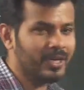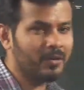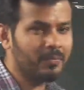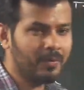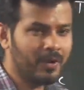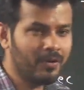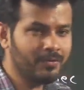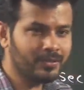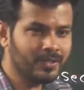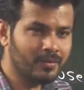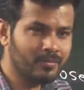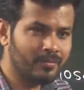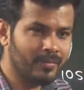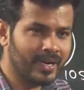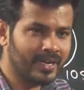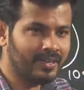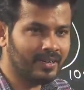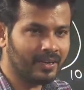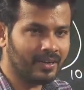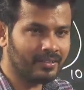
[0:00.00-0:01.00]
up of some
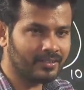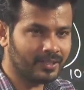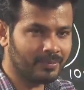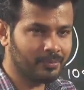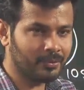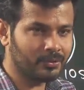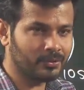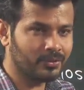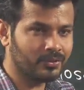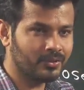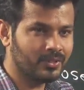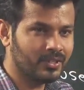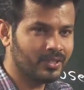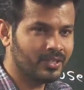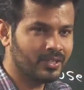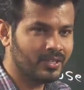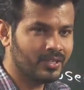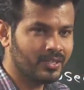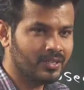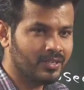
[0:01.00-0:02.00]
metal, suppose.
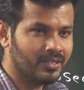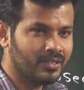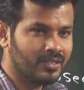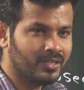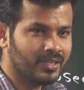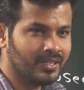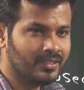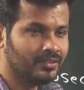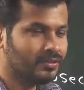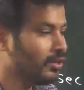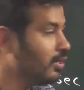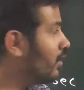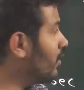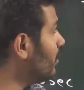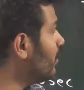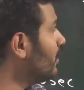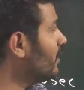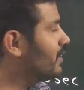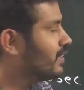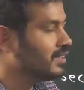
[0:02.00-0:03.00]
It is
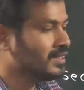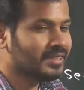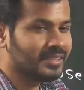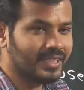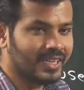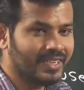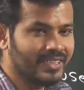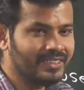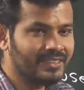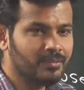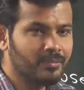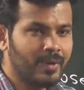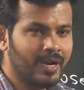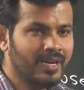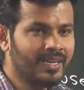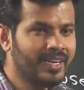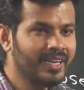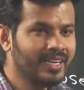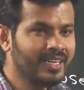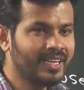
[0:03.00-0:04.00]
not. That is
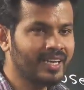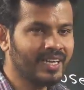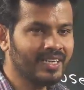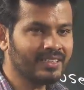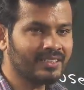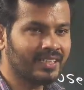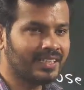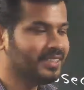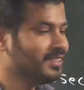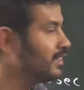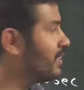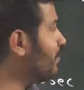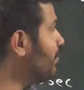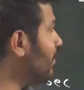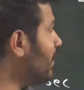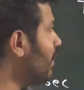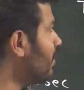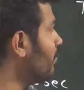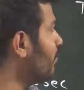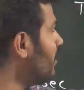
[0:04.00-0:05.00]
melting case, that is
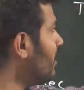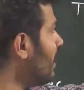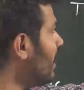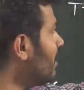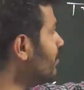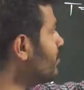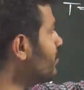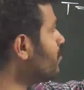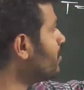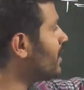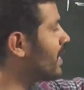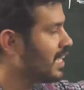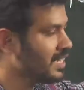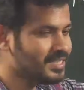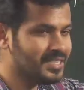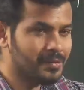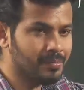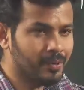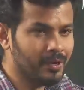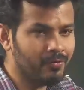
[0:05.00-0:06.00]
different. We have some gas
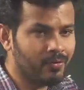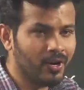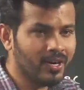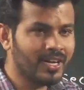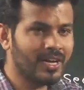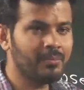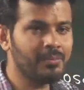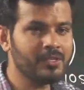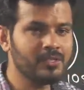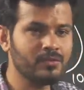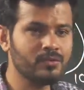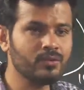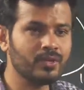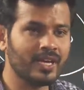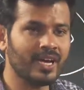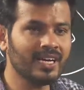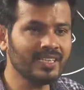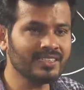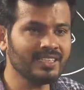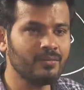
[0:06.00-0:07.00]
sample. What happens to
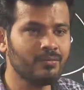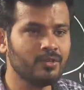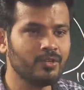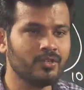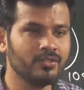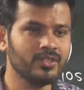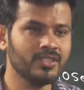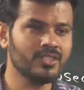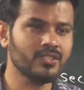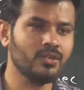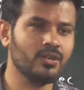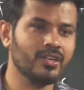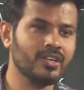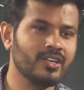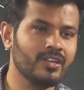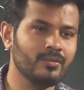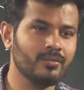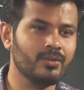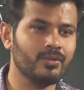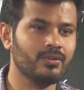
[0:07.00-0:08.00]
gas? I'm just
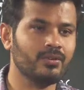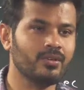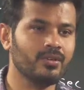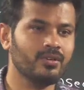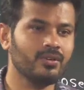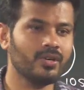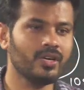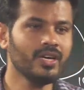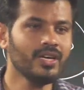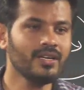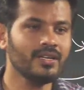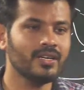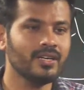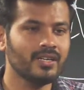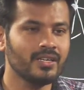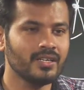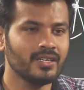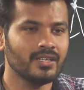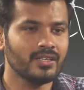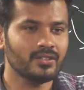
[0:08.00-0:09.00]
talking about. Okay?
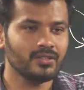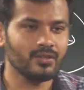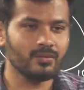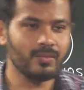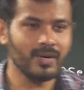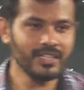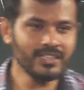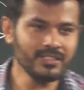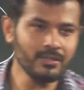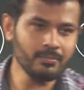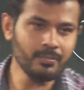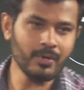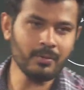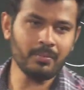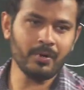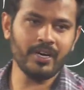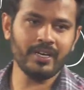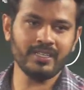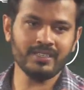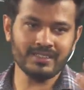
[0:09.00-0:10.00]
So my simple
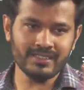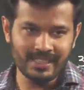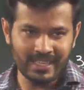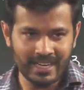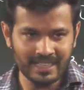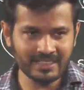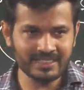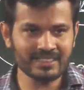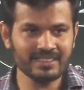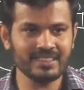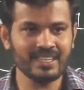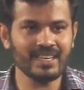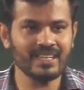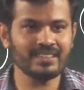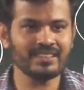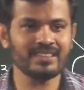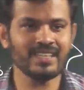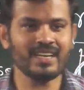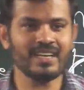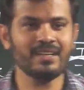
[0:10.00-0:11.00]
point is gas is there
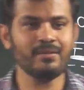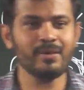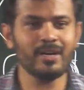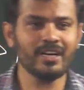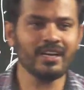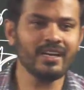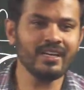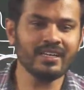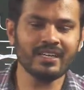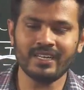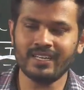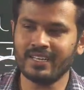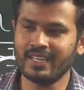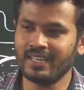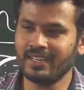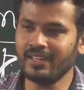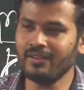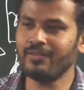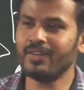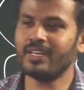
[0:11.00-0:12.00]
inside a metallic
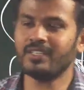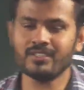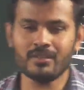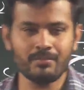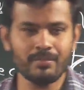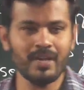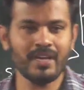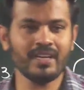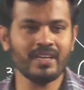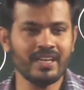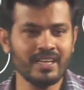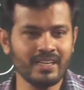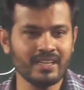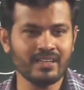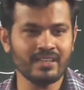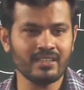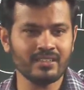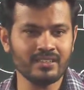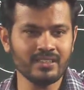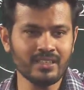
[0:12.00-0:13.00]
container. We are supplying heat
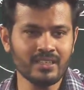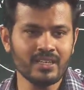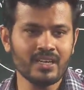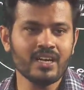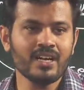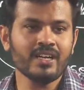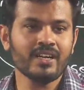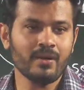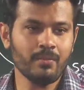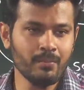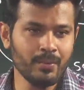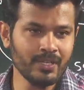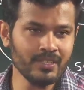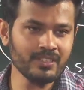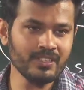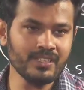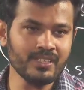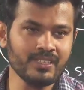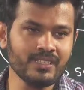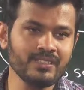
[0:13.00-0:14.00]
energy.
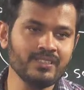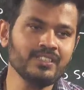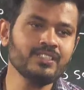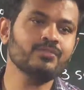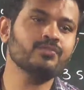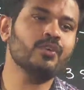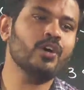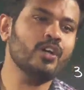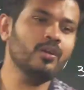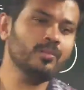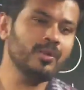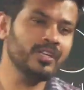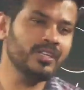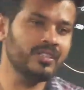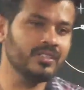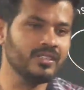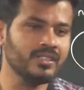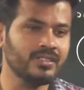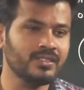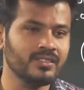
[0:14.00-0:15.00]
Temperature increases, volume
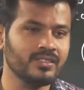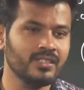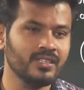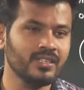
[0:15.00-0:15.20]
increases.